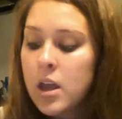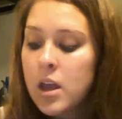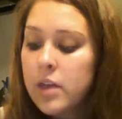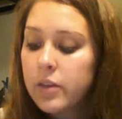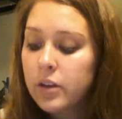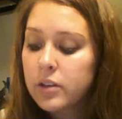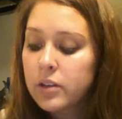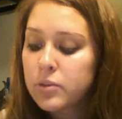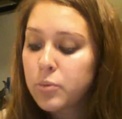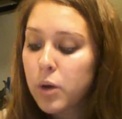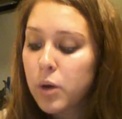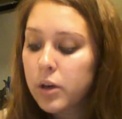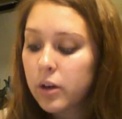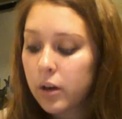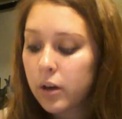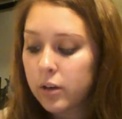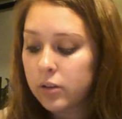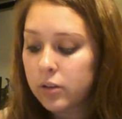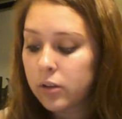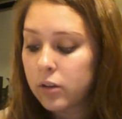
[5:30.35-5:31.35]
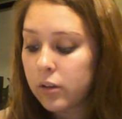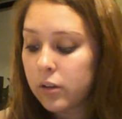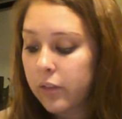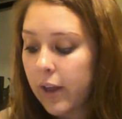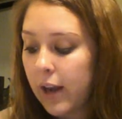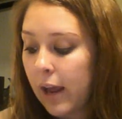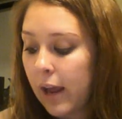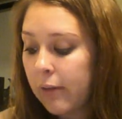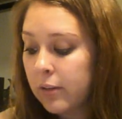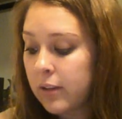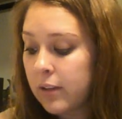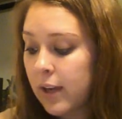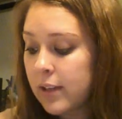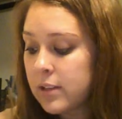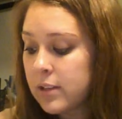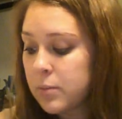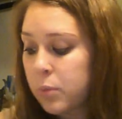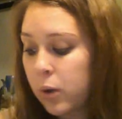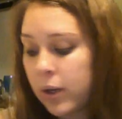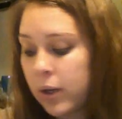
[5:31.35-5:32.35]
There is one article that I would like
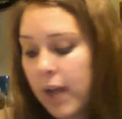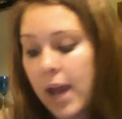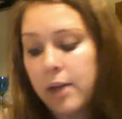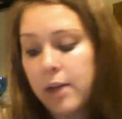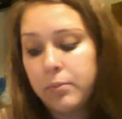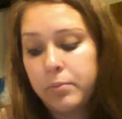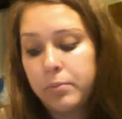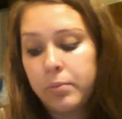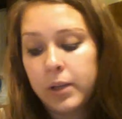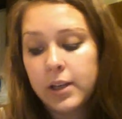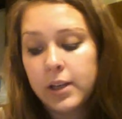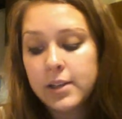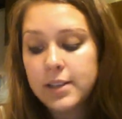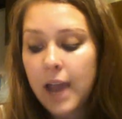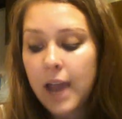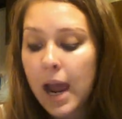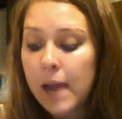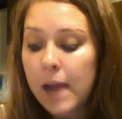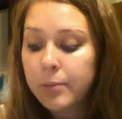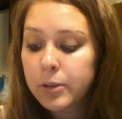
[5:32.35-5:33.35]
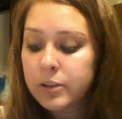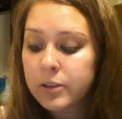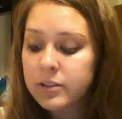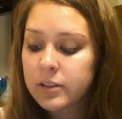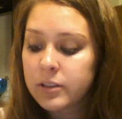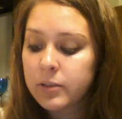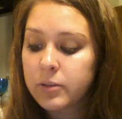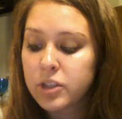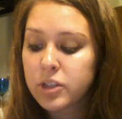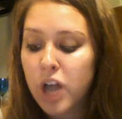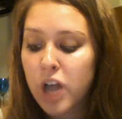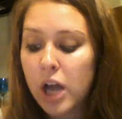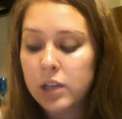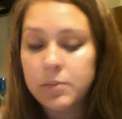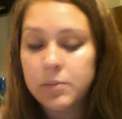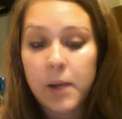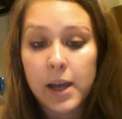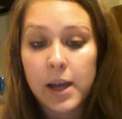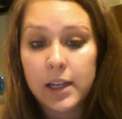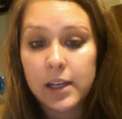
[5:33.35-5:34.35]
to point out because I personally was shocked
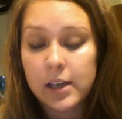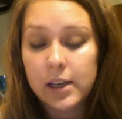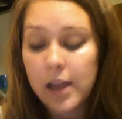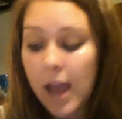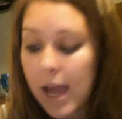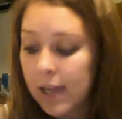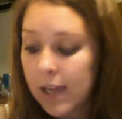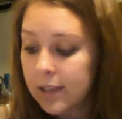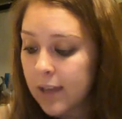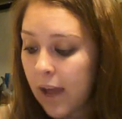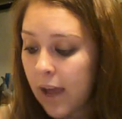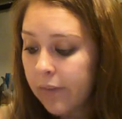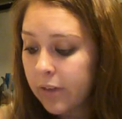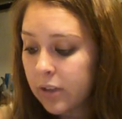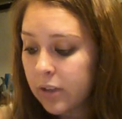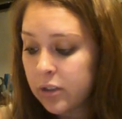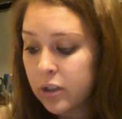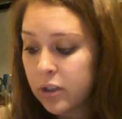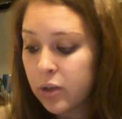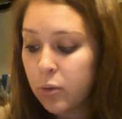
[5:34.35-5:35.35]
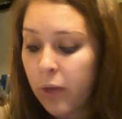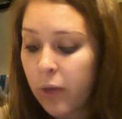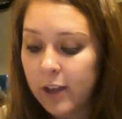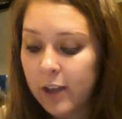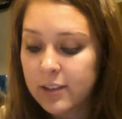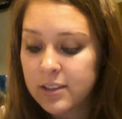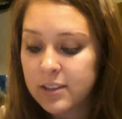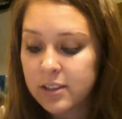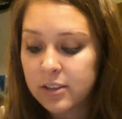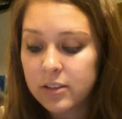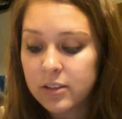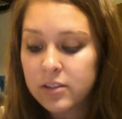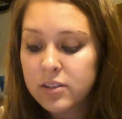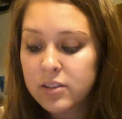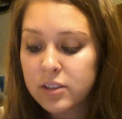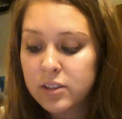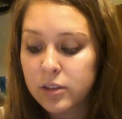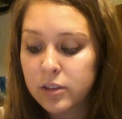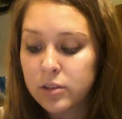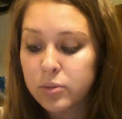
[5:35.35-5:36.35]
by it and never knew that certain
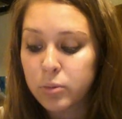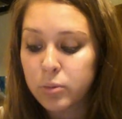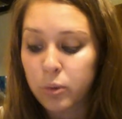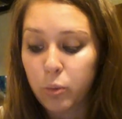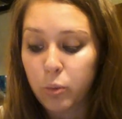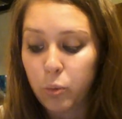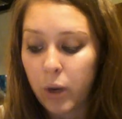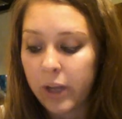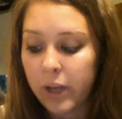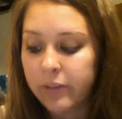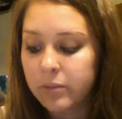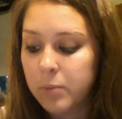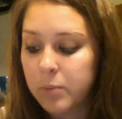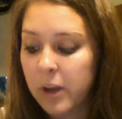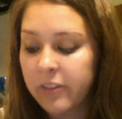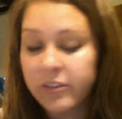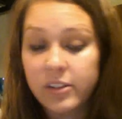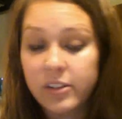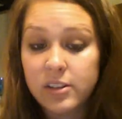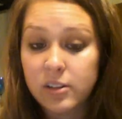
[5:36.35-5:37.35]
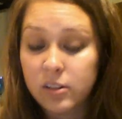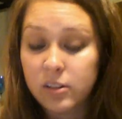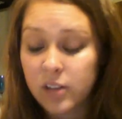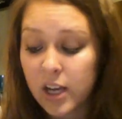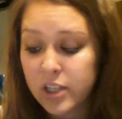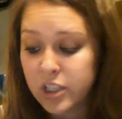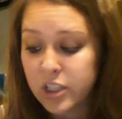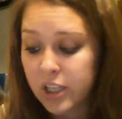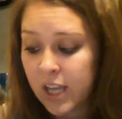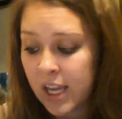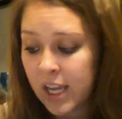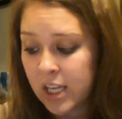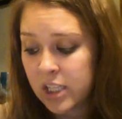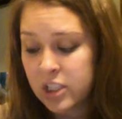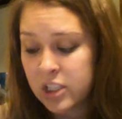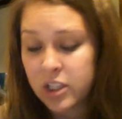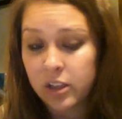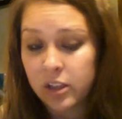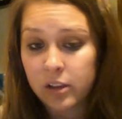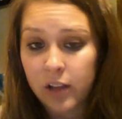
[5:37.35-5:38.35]
students were waived by physical
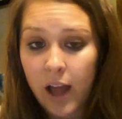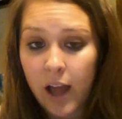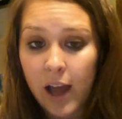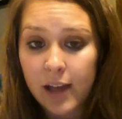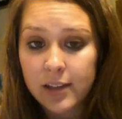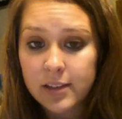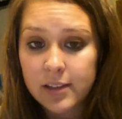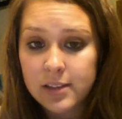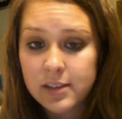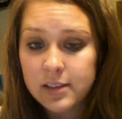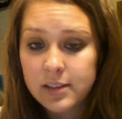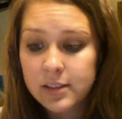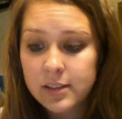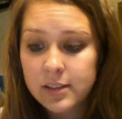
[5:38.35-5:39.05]
education class.